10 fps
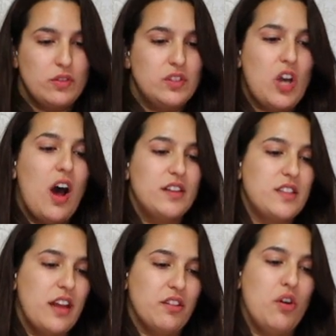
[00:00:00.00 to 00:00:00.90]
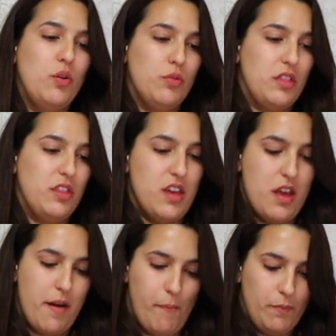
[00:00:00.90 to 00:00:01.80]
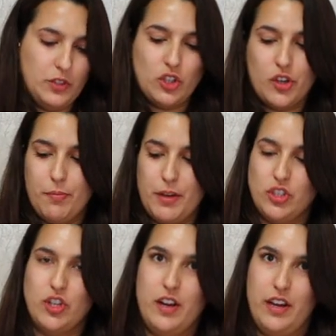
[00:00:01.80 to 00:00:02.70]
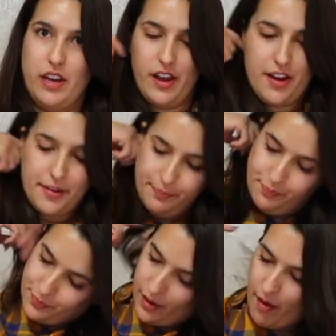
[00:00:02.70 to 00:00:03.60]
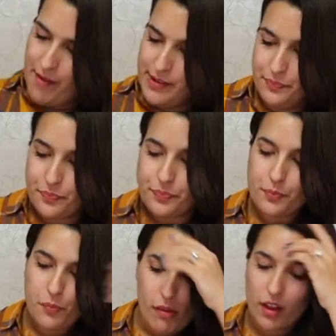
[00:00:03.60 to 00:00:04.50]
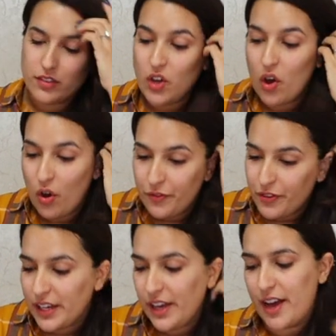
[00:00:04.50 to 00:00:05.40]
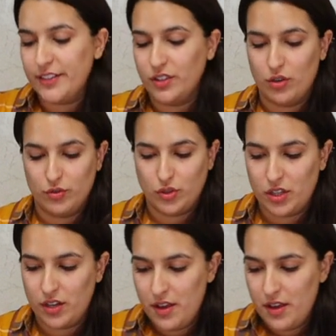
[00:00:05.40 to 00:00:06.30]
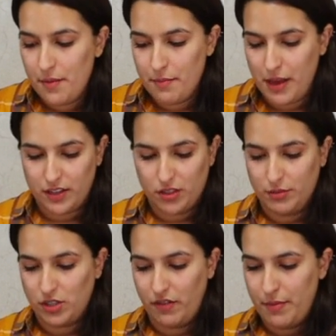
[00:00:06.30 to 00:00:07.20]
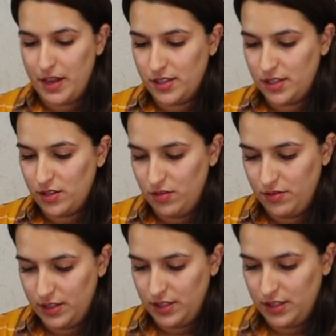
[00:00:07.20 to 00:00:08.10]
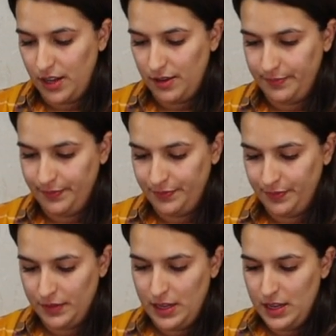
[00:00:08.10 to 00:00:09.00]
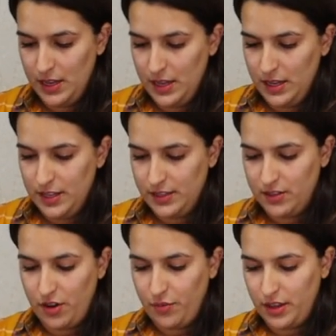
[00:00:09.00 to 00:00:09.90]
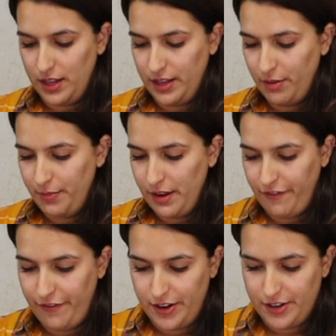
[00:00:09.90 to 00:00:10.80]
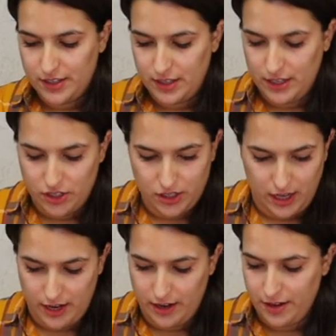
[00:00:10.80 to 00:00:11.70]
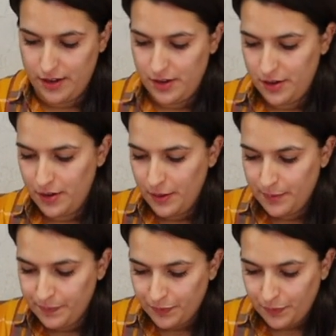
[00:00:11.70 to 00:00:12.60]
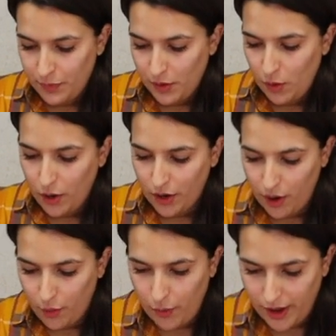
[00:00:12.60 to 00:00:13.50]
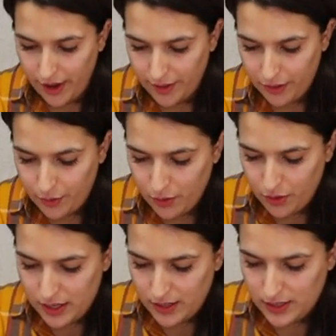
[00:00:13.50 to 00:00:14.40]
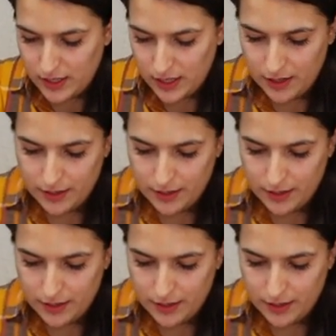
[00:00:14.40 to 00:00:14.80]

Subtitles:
Toss and coat the sugar mixture in here. So hopefully I don't make too much of a mess. So let's see. Let's start with a little bit at first and then just kind of work our way through this.